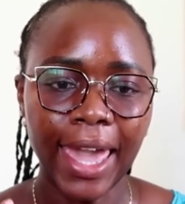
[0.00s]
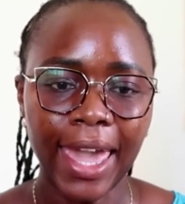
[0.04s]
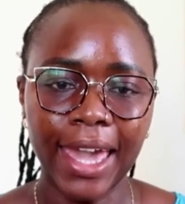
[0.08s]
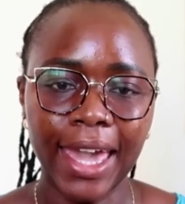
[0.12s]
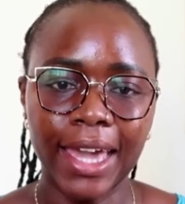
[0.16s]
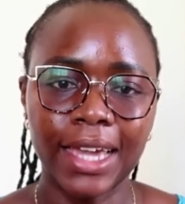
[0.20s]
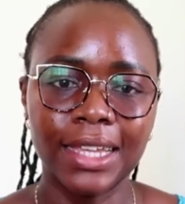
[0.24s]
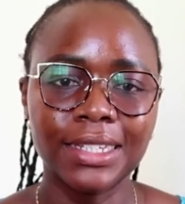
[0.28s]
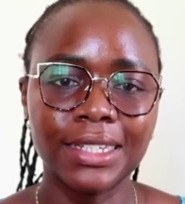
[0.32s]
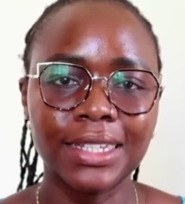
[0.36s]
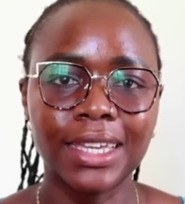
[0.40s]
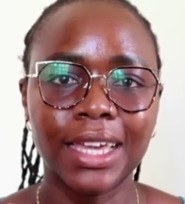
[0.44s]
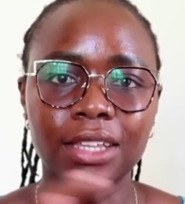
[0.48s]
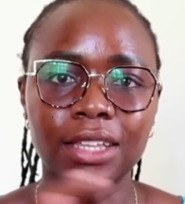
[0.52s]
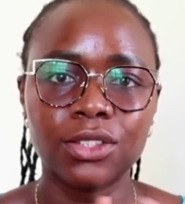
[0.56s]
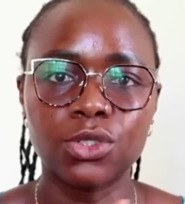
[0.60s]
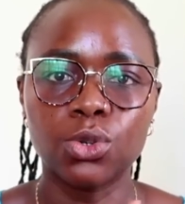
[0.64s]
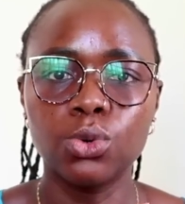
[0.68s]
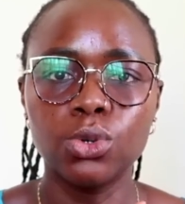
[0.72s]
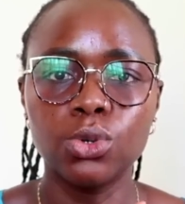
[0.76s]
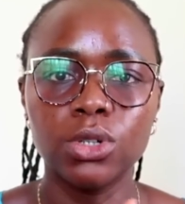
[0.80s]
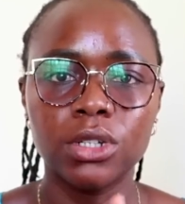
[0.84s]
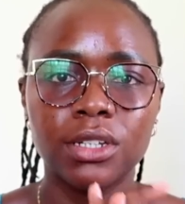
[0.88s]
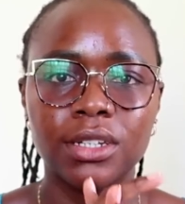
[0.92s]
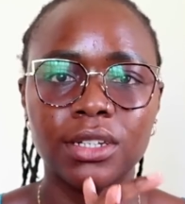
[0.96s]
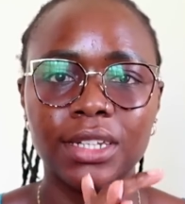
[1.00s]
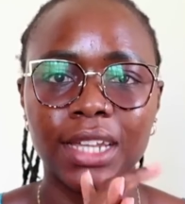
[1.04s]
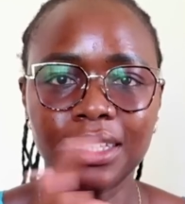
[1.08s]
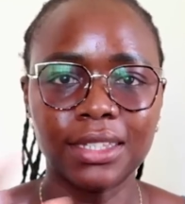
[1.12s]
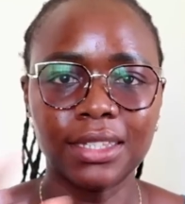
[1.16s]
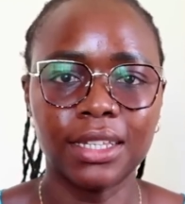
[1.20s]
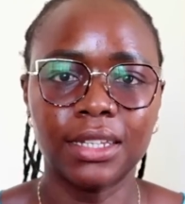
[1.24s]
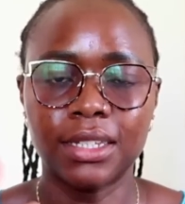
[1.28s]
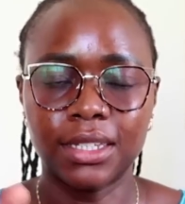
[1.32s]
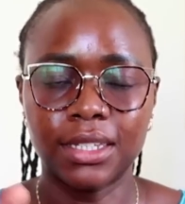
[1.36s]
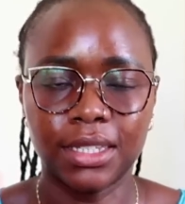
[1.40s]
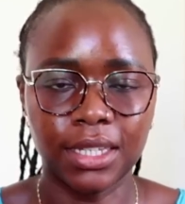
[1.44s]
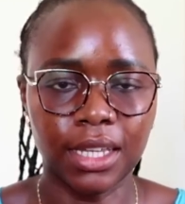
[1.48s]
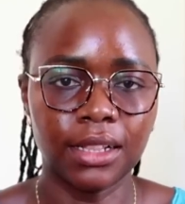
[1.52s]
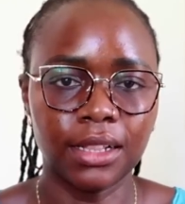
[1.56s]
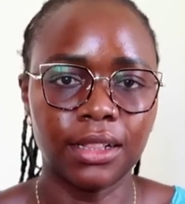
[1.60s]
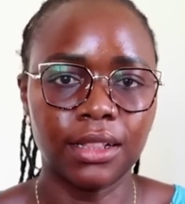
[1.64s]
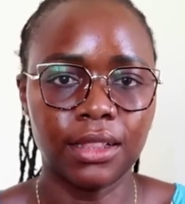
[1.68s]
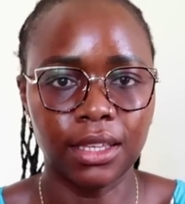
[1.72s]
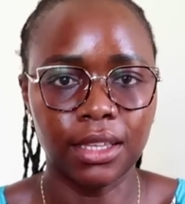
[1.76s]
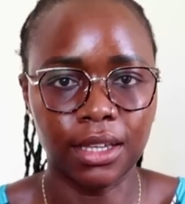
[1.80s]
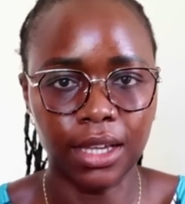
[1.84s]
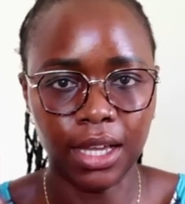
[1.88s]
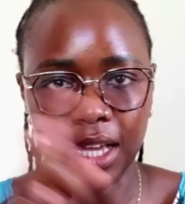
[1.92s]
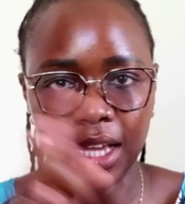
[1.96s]
And guess who doesn't
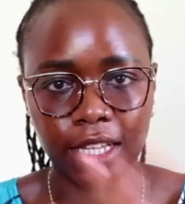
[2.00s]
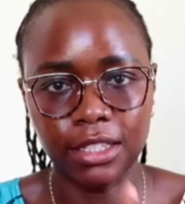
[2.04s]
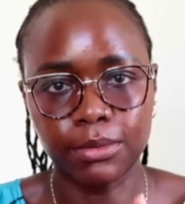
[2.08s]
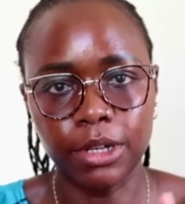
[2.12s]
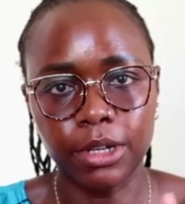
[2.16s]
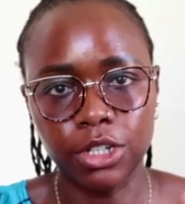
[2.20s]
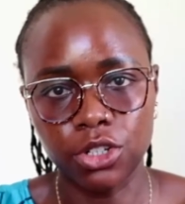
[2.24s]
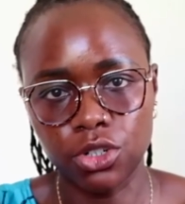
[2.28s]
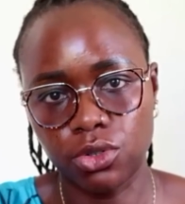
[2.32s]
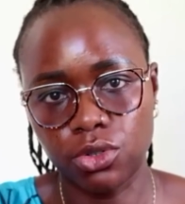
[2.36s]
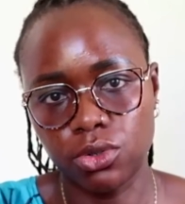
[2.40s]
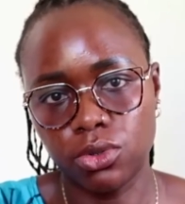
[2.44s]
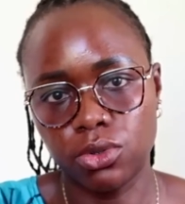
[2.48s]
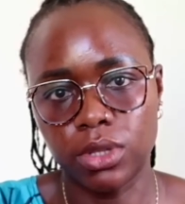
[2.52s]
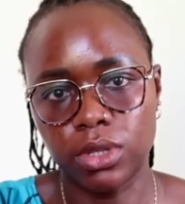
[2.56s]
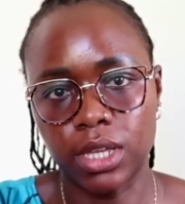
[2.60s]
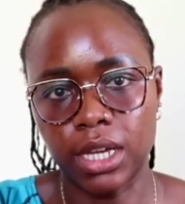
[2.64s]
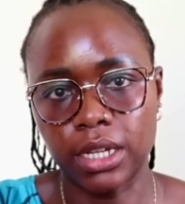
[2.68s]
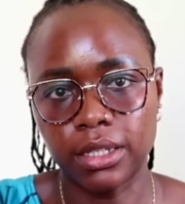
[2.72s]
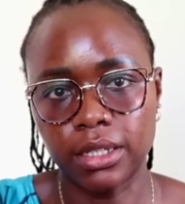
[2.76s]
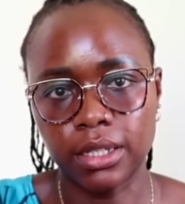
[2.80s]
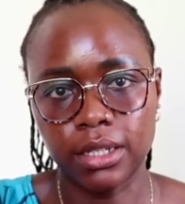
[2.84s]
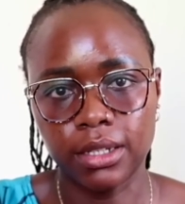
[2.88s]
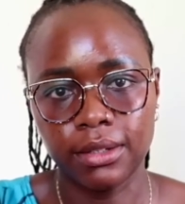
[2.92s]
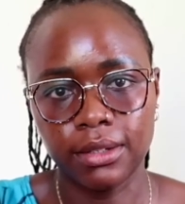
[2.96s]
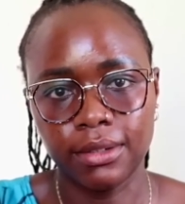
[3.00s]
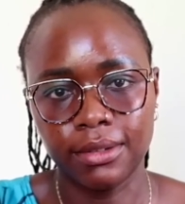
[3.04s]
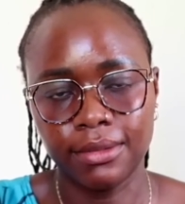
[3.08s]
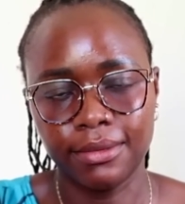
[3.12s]
tell the husband to do that?